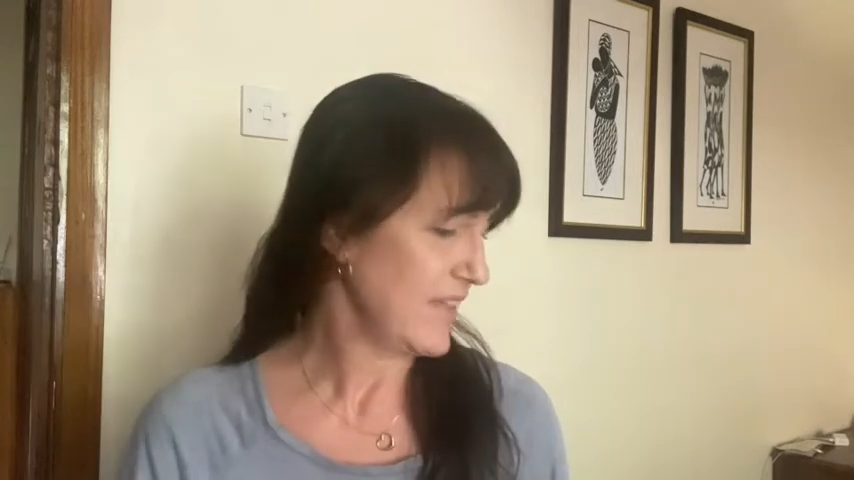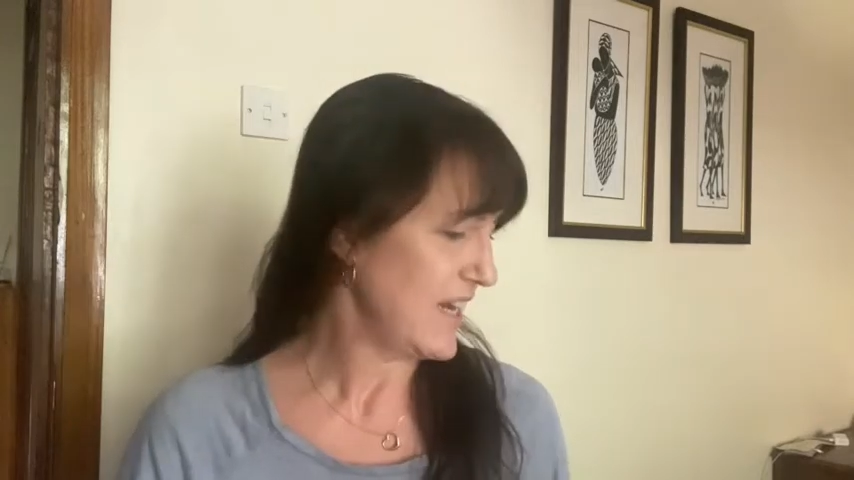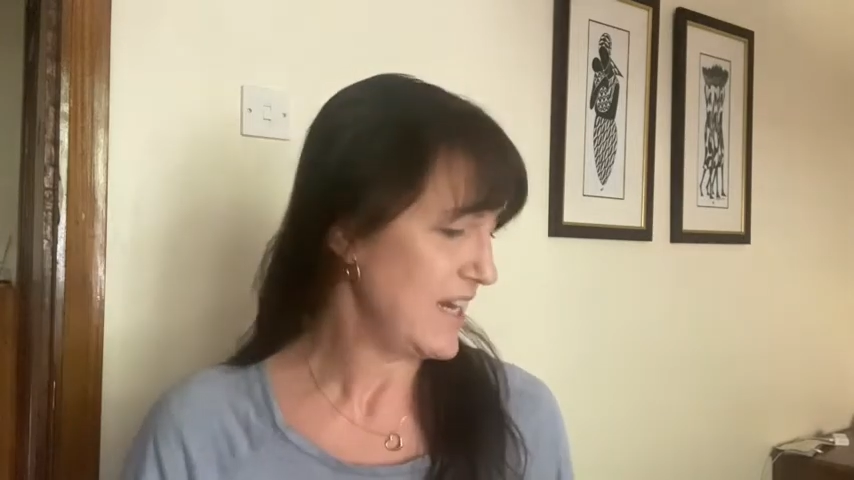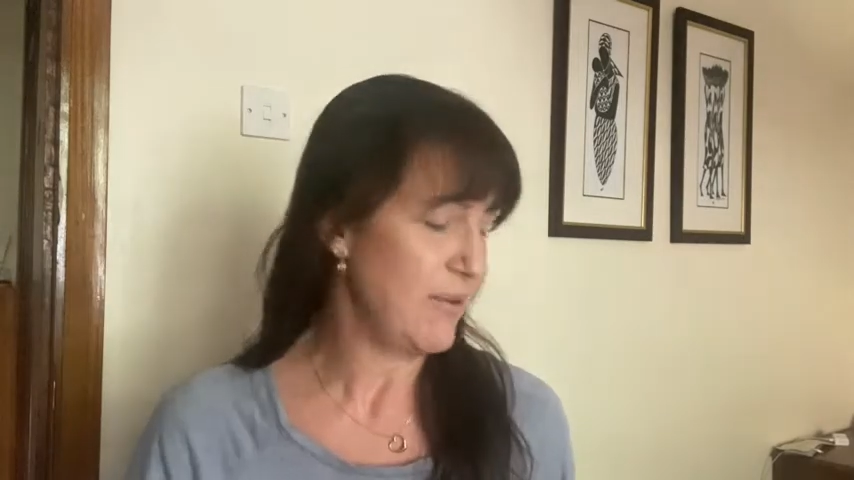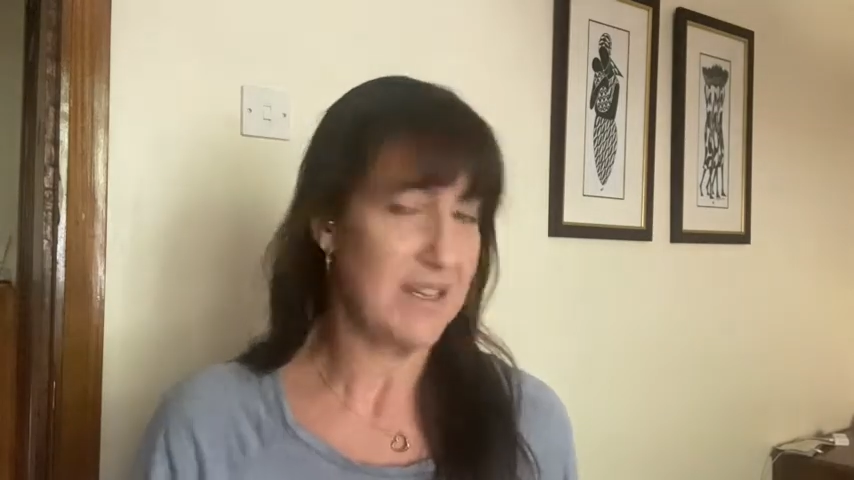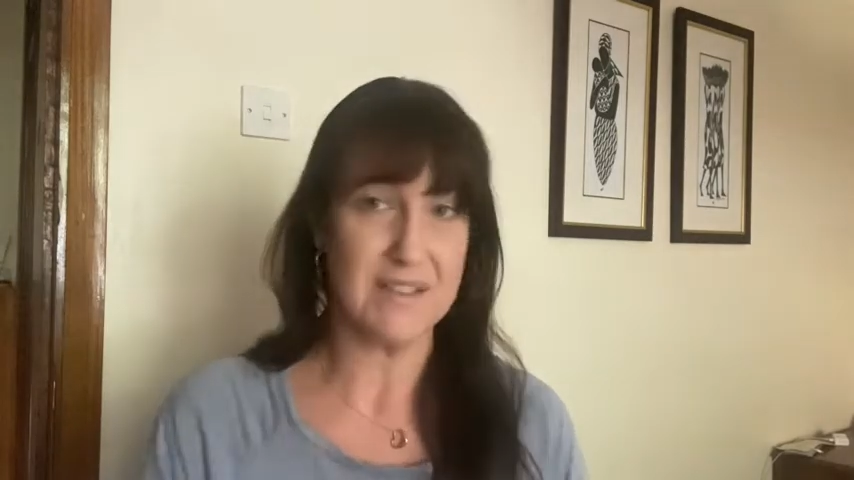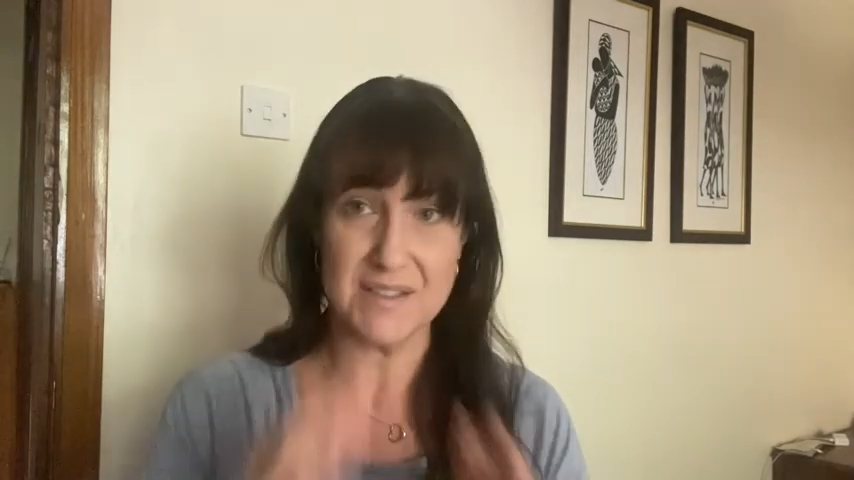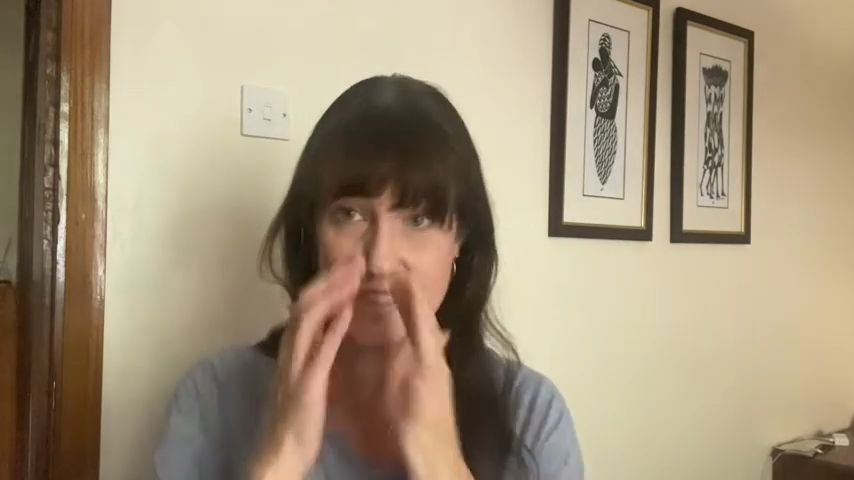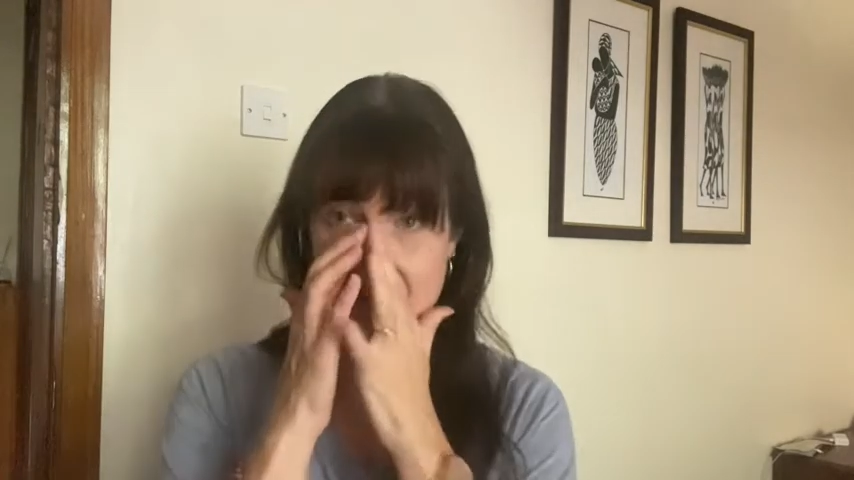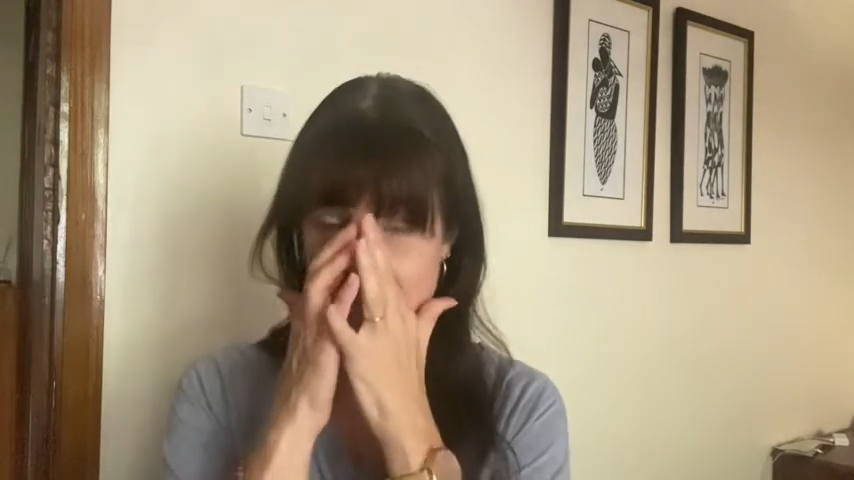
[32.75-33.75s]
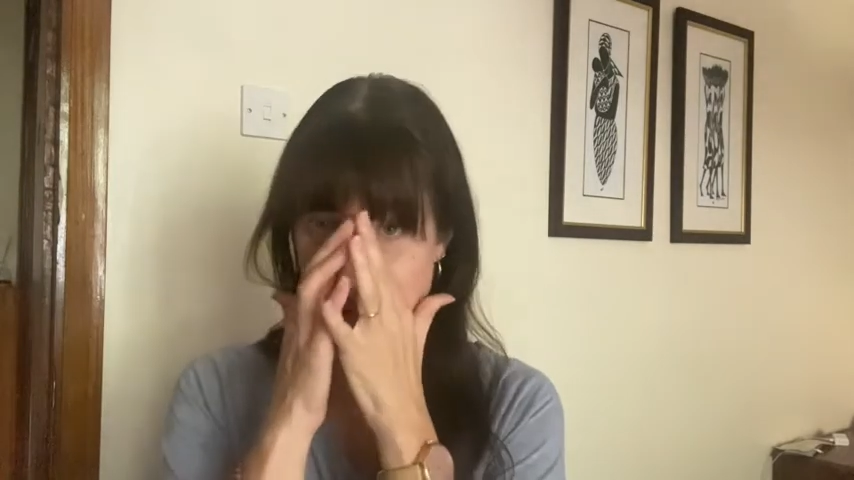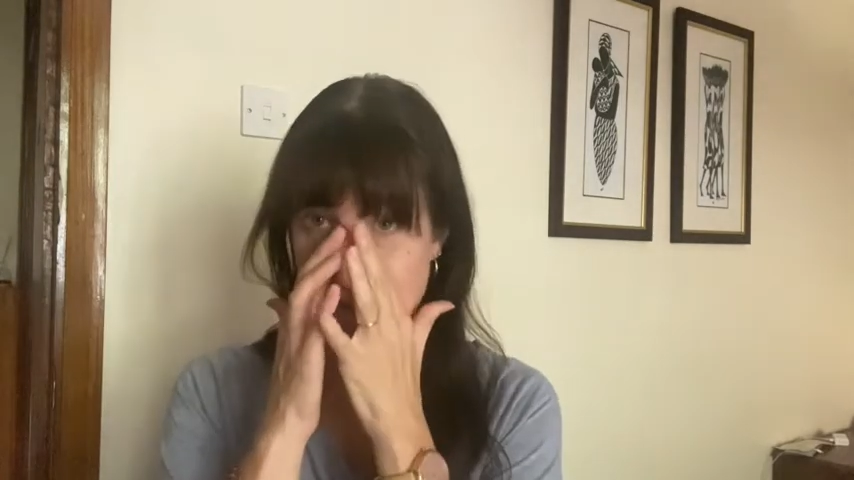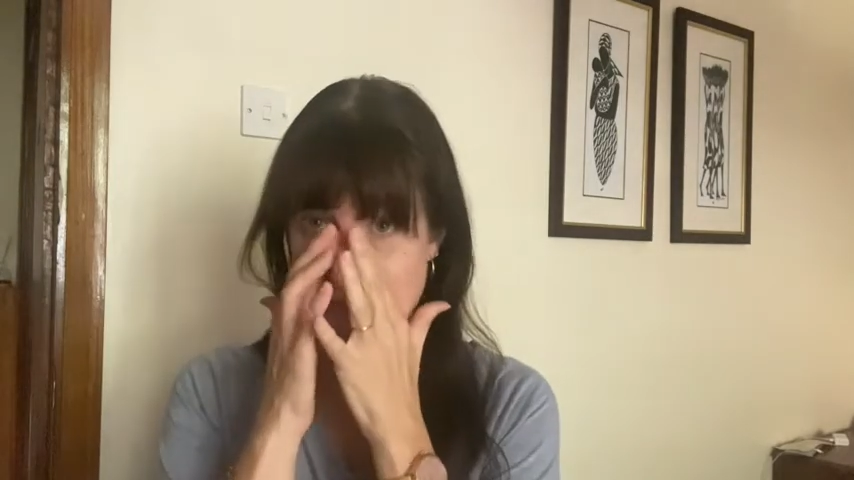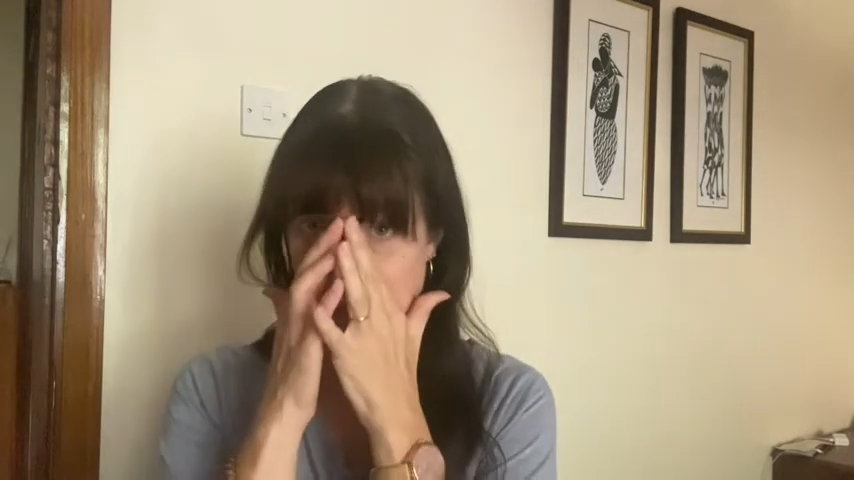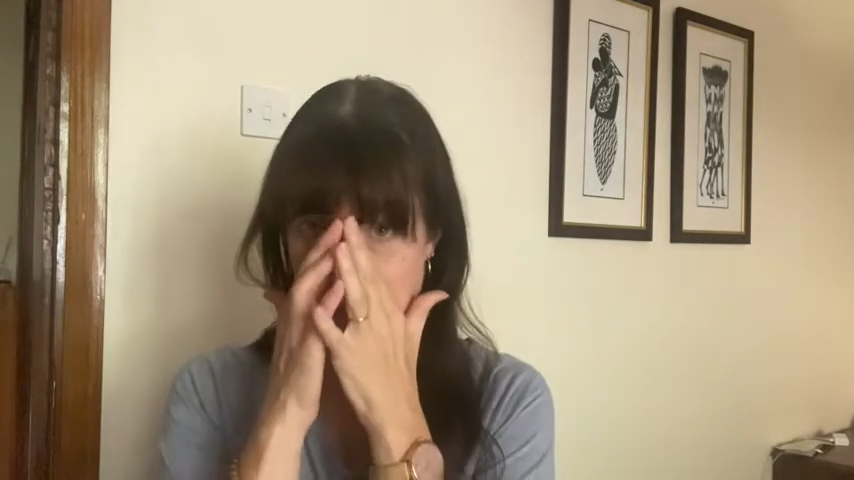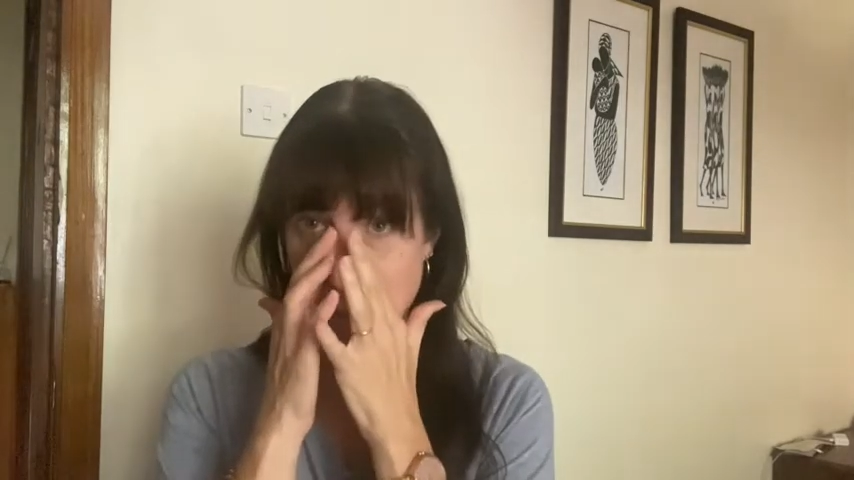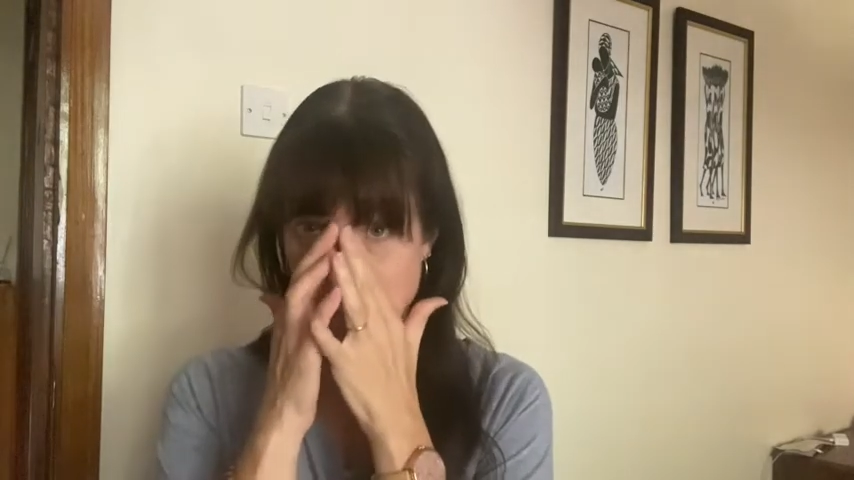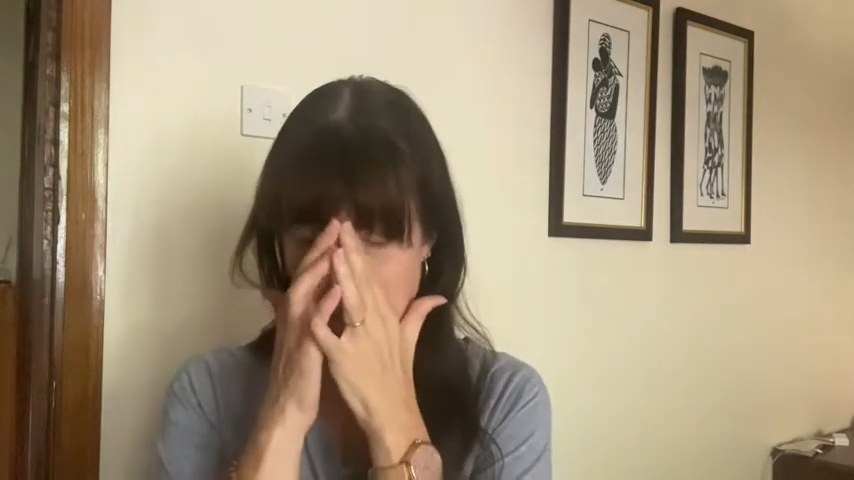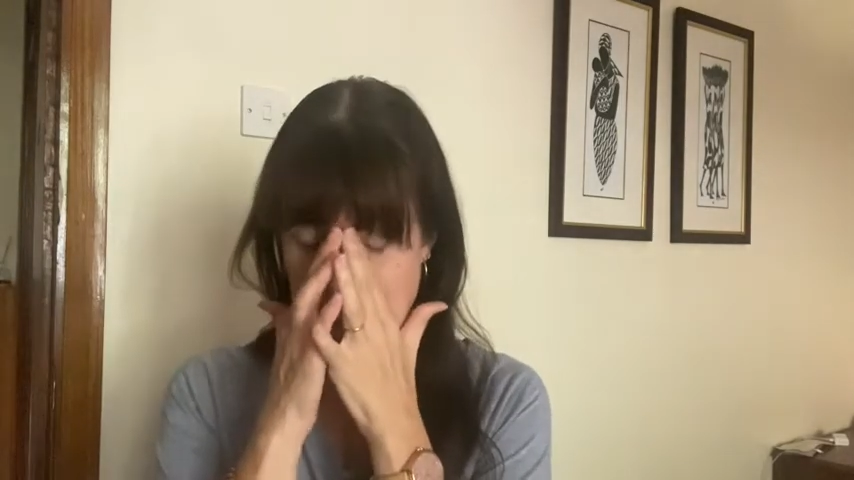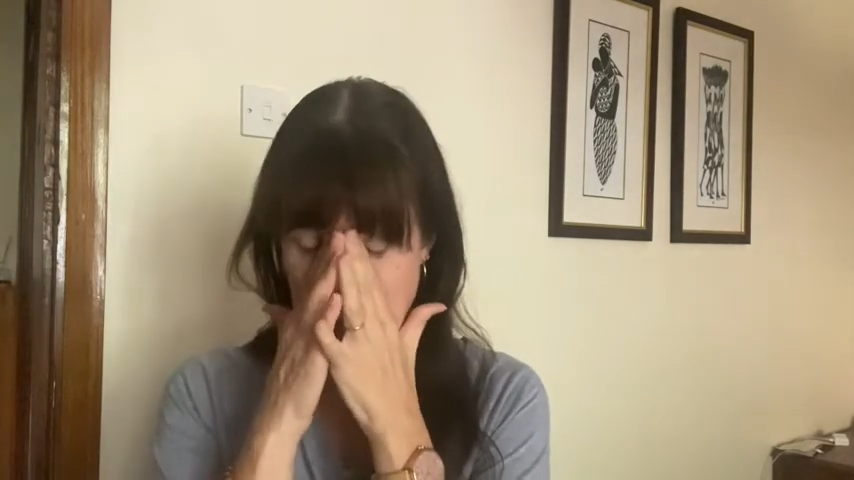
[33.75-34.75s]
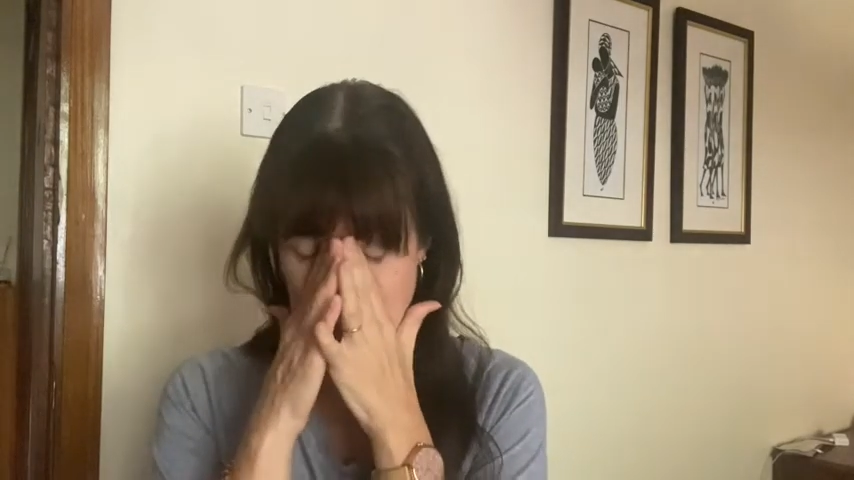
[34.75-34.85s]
Anyway, I'll just have to not see properly.